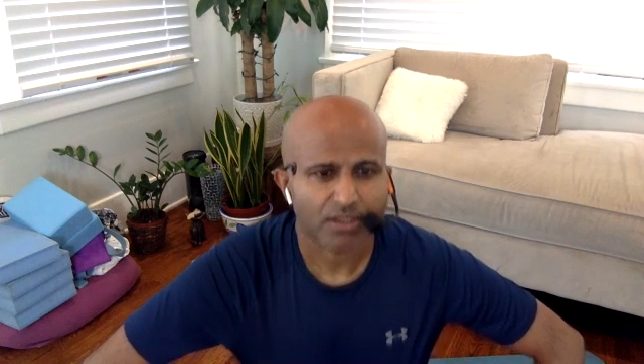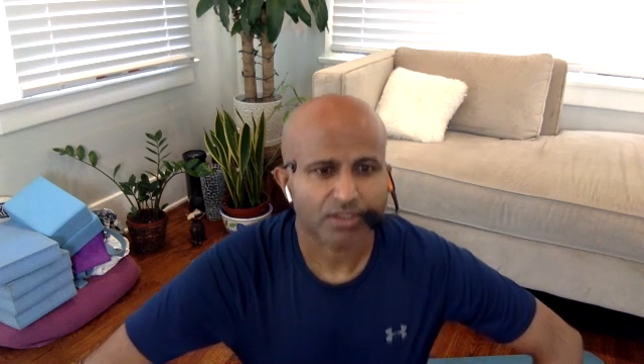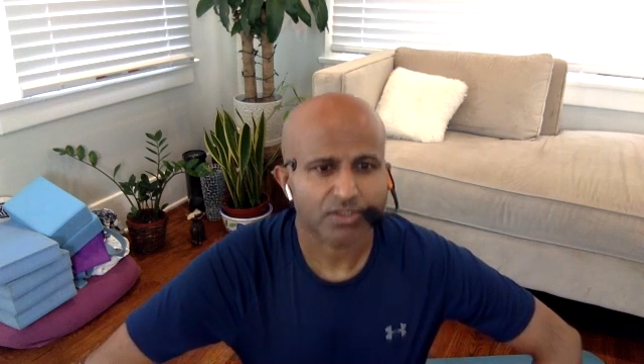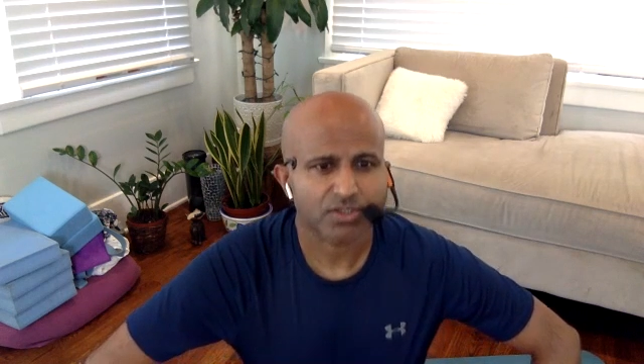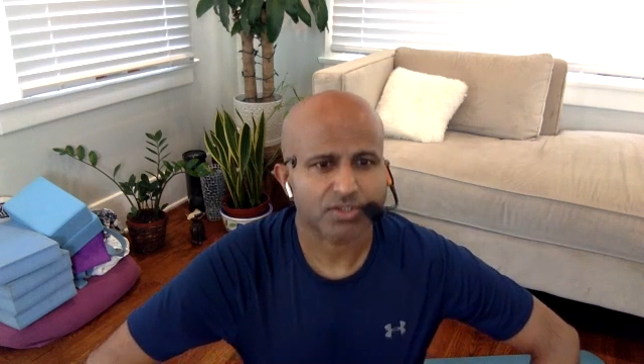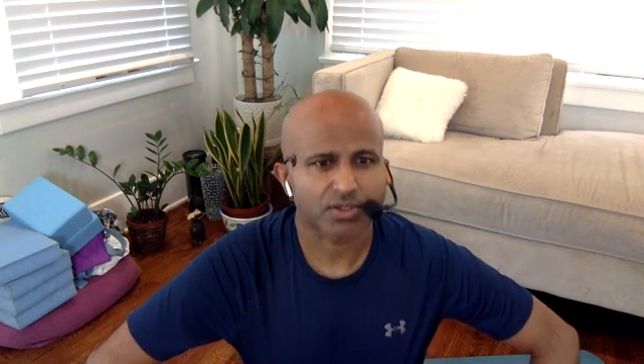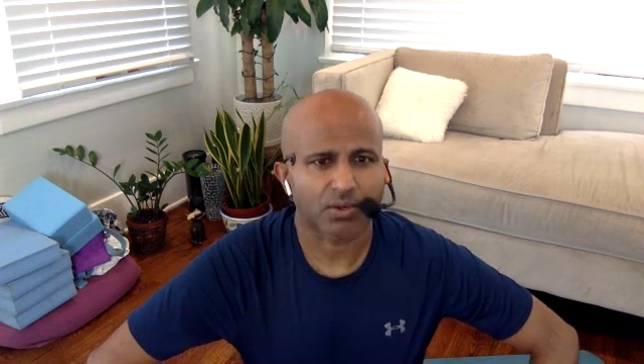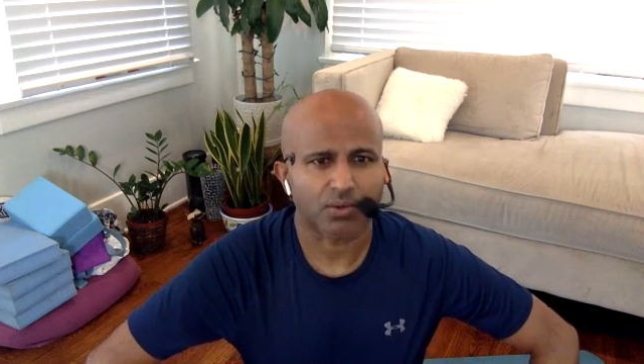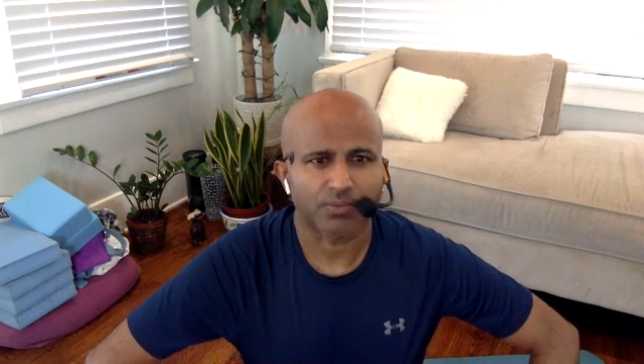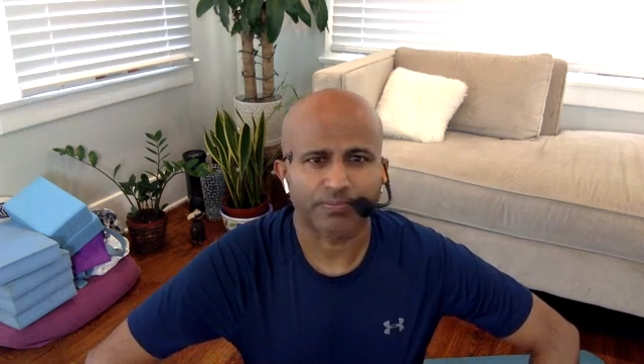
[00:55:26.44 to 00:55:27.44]

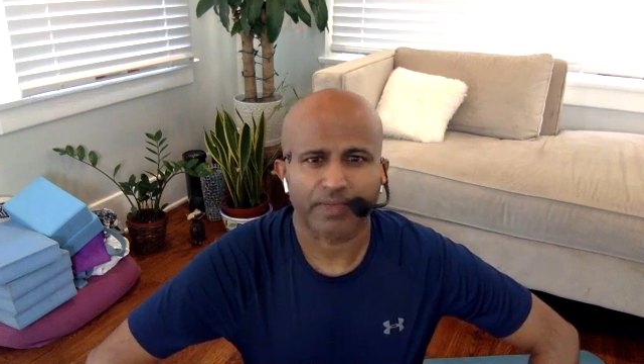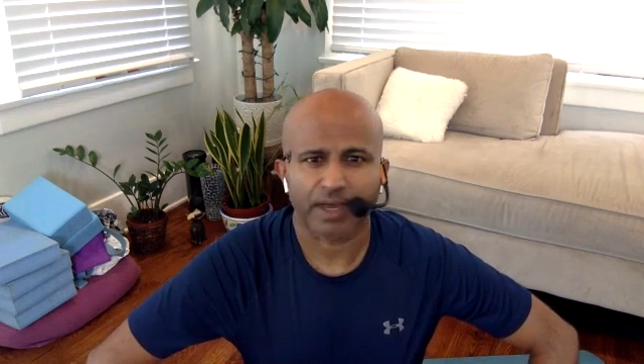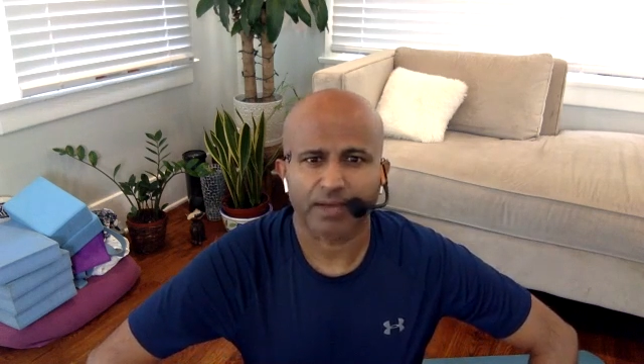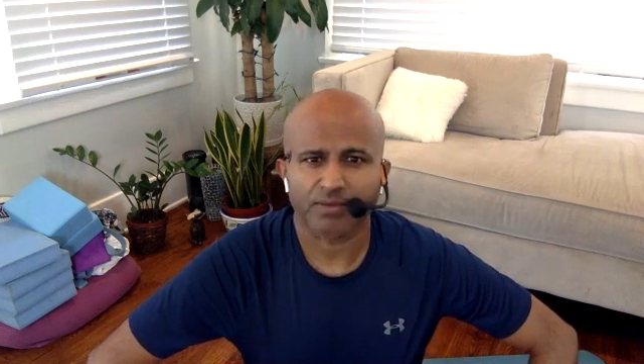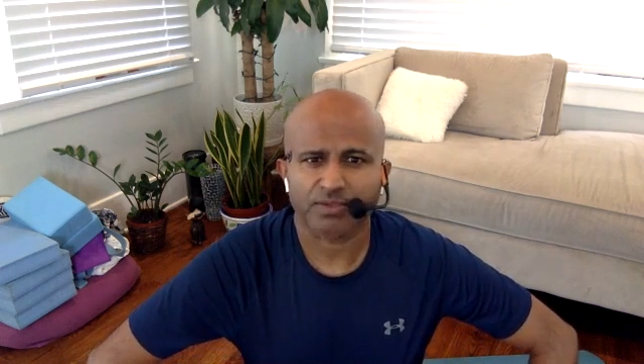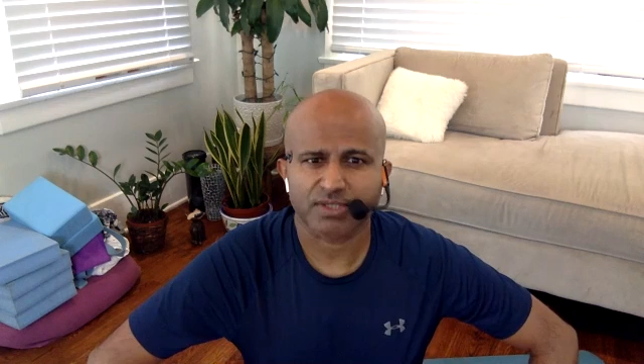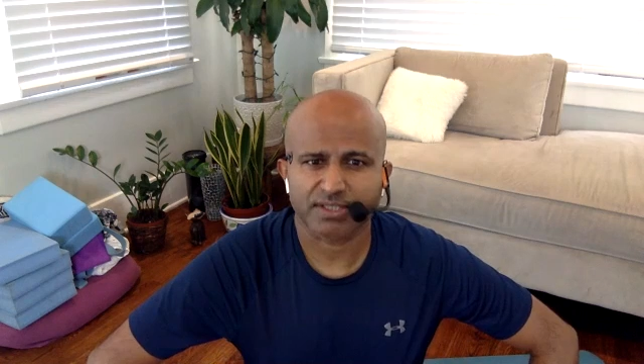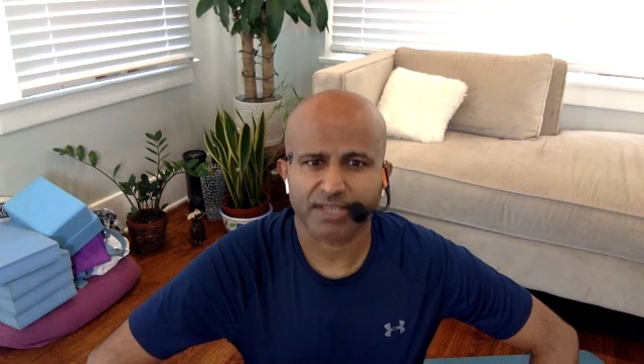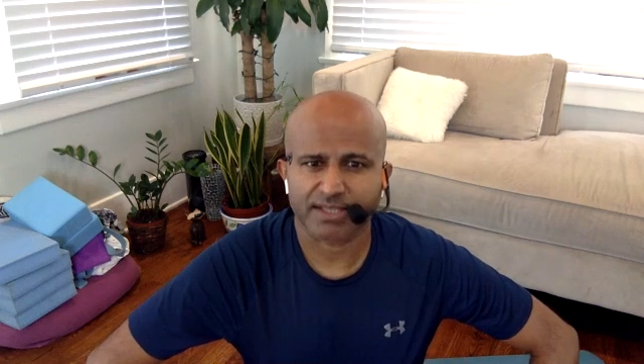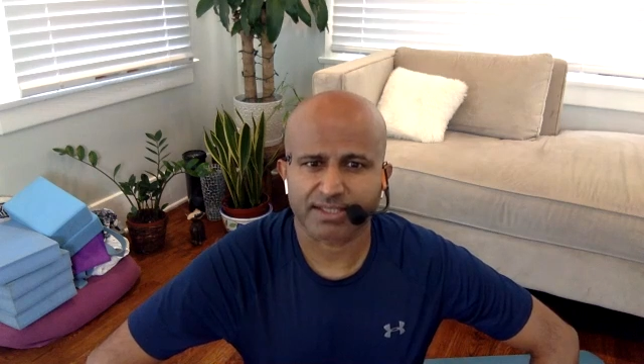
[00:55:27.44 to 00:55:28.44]
So I would
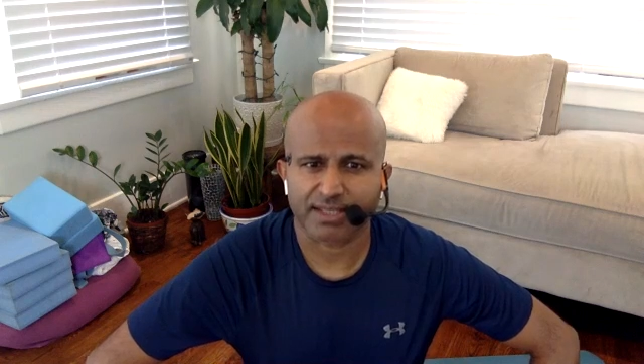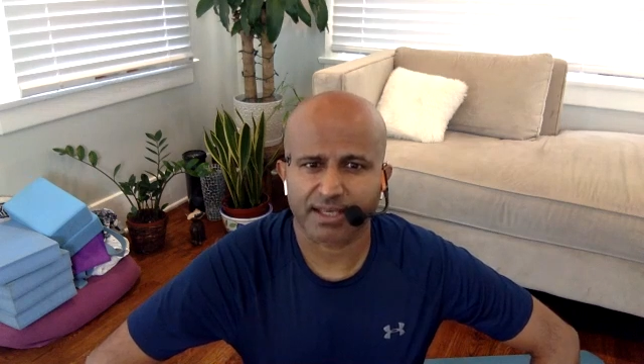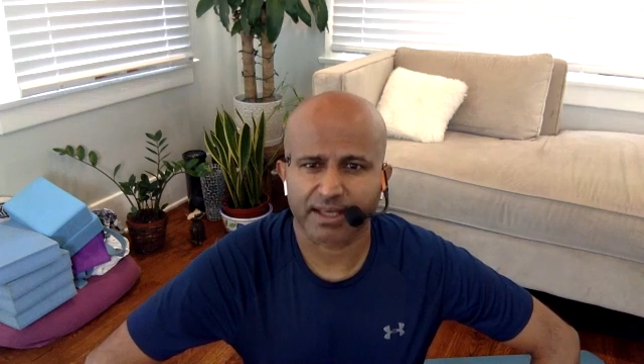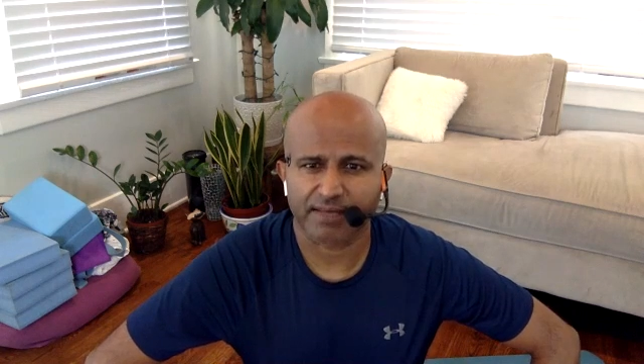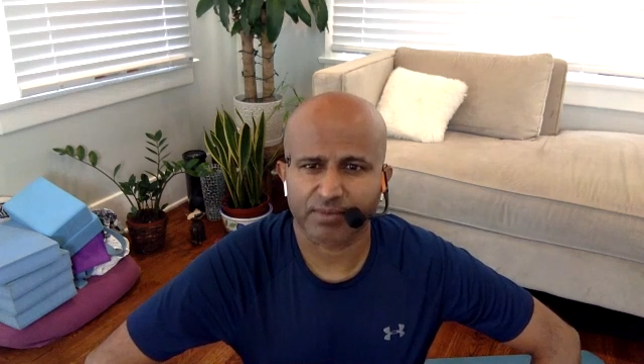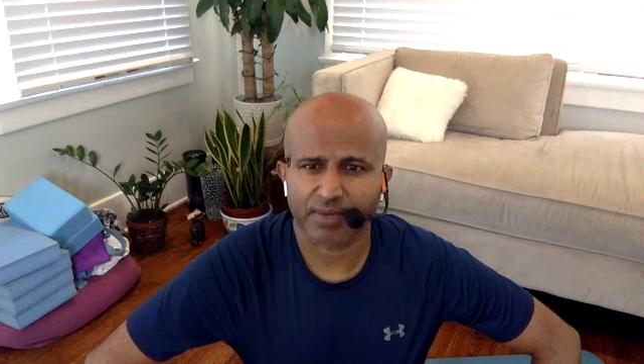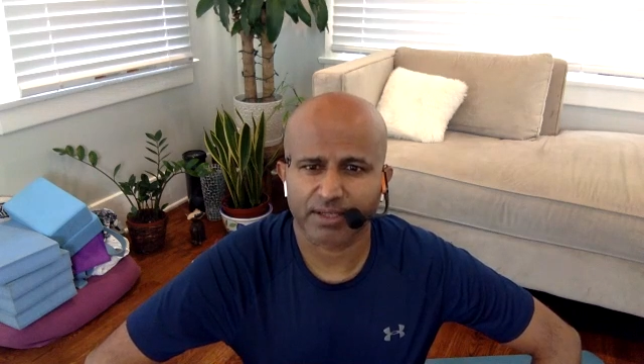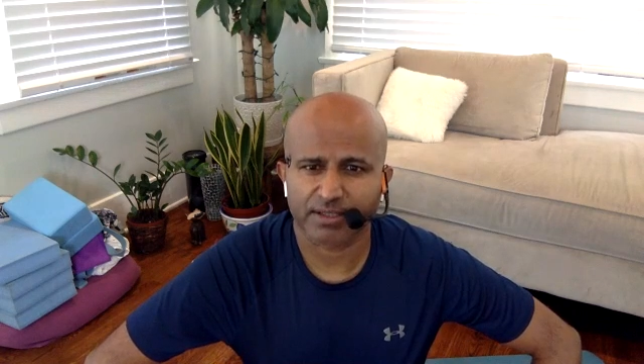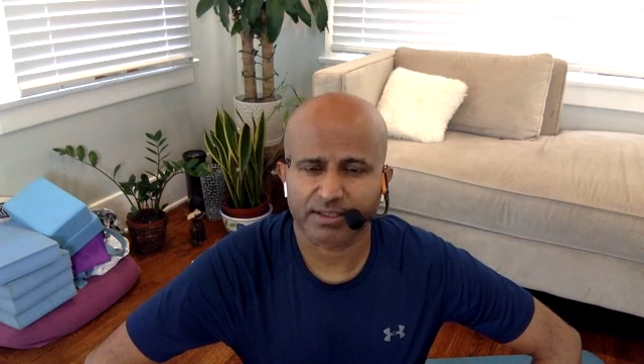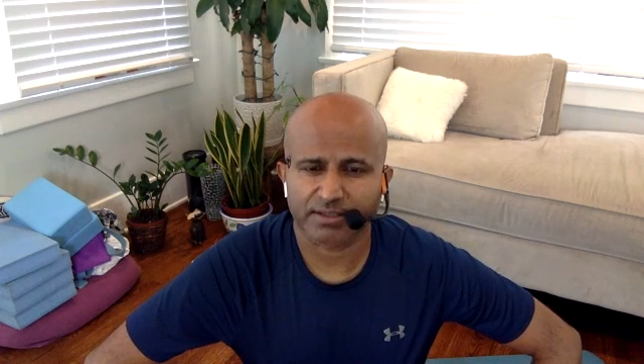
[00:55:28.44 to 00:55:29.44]
suggest that
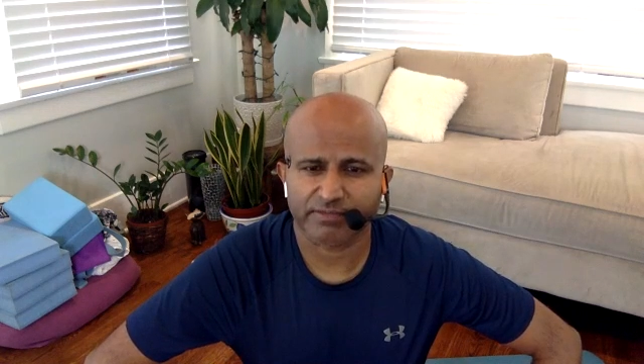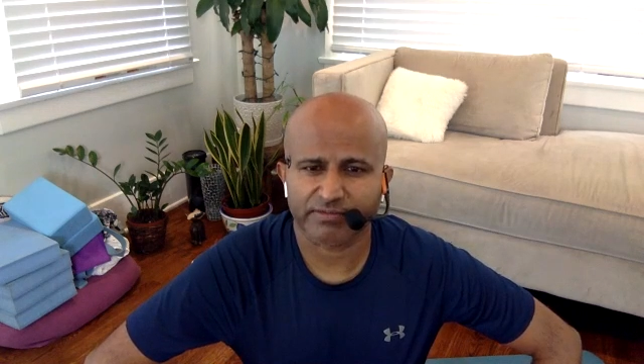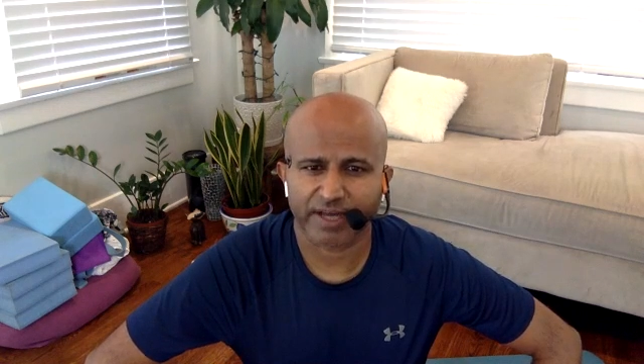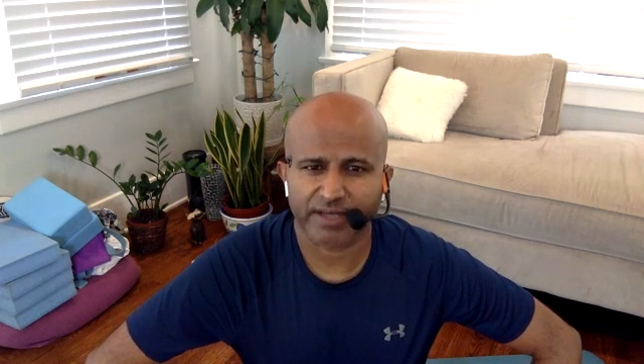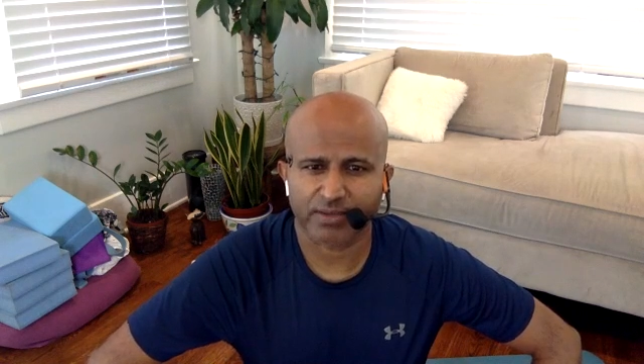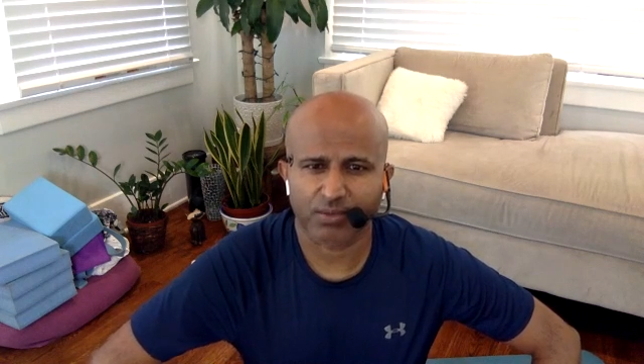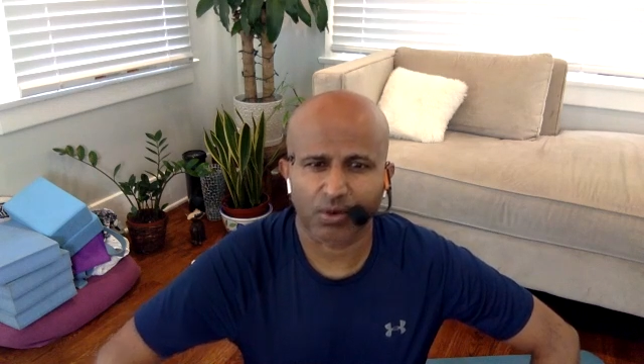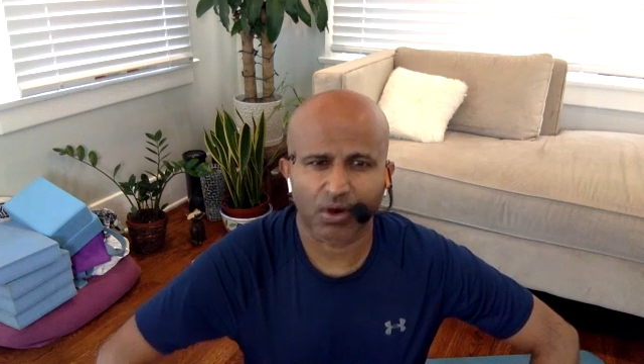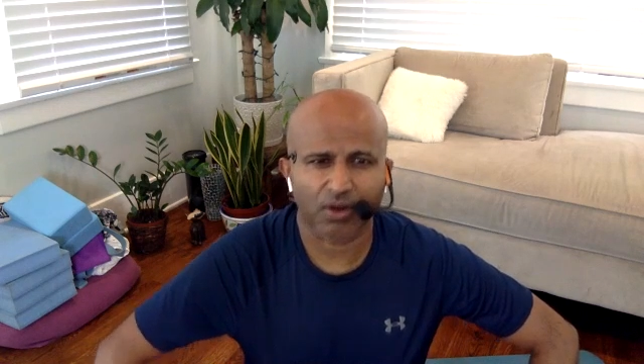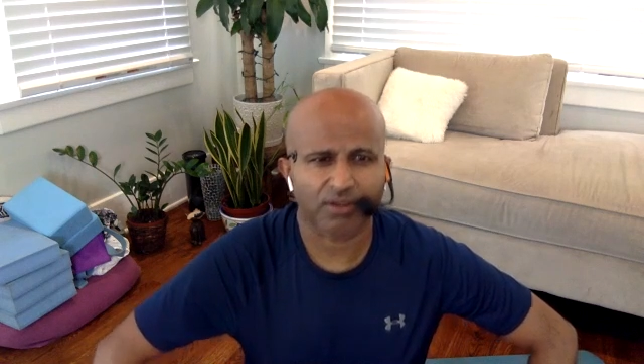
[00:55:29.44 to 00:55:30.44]
everyone find a
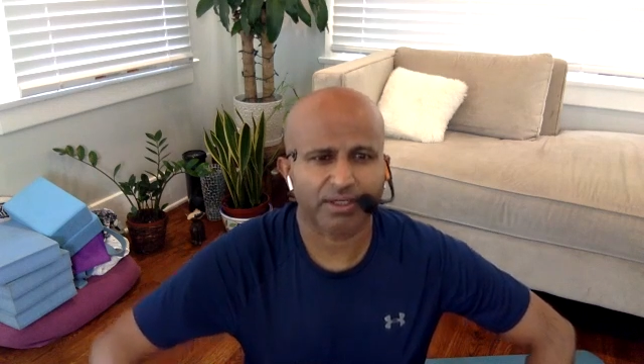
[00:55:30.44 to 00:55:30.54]
wall.